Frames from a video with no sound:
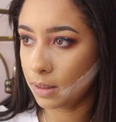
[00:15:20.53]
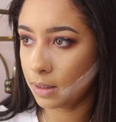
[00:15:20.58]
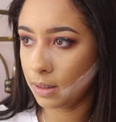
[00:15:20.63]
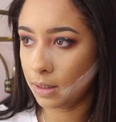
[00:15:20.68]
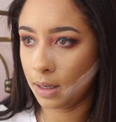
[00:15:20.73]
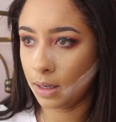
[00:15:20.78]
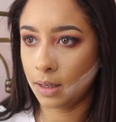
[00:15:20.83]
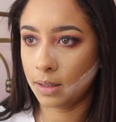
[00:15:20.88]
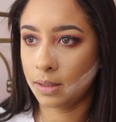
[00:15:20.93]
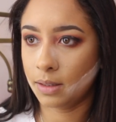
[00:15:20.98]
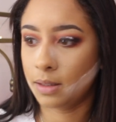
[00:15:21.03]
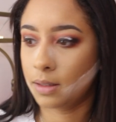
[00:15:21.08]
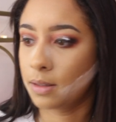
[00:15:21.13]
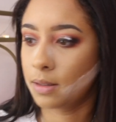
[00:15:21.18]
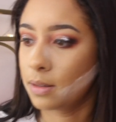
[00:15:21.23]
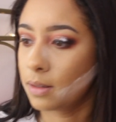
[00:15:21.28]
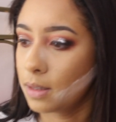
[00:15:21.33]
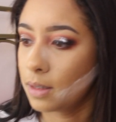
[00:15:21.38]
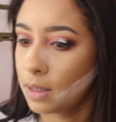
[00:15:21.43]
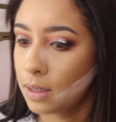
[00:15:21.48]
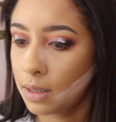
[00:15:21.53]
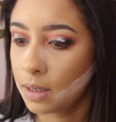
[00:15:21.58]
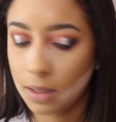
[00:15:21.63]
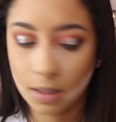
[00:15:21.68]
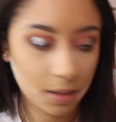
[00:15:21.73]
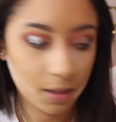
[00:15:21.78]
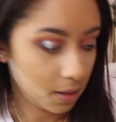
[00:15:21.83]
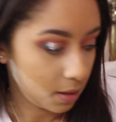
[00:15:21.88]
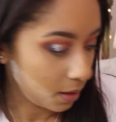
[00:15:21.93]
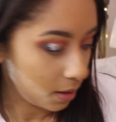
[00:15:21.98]
Yes.
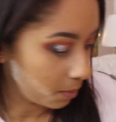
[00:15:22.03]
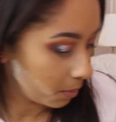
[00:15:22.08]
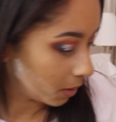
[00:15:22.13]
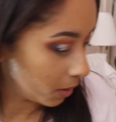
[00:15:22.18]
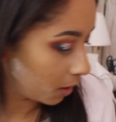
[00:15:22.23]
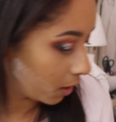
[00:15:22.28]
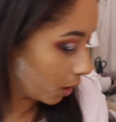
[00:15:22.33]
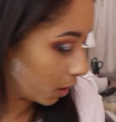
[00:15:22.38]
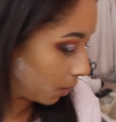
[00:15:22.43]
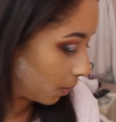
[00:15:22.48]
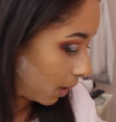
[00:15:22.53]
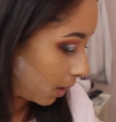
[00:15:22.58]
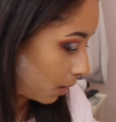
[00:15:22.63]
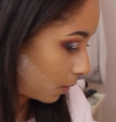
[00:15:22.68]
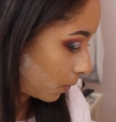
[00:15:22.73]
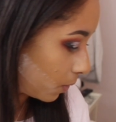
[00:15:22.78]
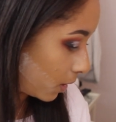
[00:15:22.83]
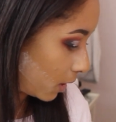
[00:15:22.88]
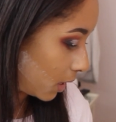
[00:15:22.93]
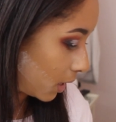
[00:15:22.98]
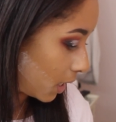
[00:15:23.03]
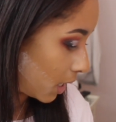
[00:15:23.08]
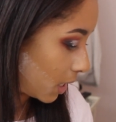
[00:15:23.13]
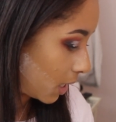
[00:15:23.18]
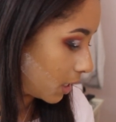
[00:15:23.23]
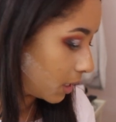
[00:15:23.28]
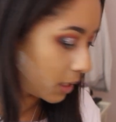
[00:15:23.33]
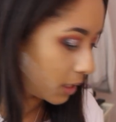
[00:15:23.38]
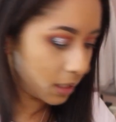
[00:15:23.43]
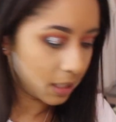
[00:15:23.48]
I'm going to go in with
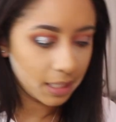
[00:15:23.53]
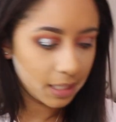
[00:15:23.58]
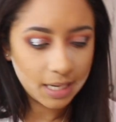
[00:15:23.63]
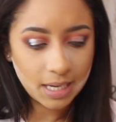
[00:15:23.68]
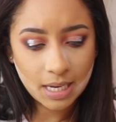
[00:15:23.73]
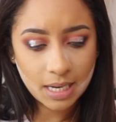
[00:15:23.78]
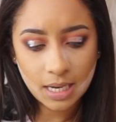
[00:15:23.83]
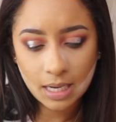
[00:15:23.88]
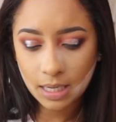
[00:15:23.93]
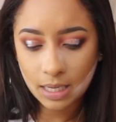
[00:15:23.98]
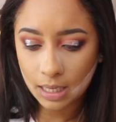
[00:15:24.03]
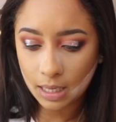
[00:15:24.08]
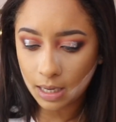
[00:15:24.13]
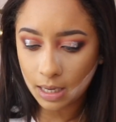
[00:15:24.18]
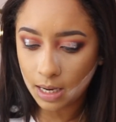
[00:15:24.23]
the Sleek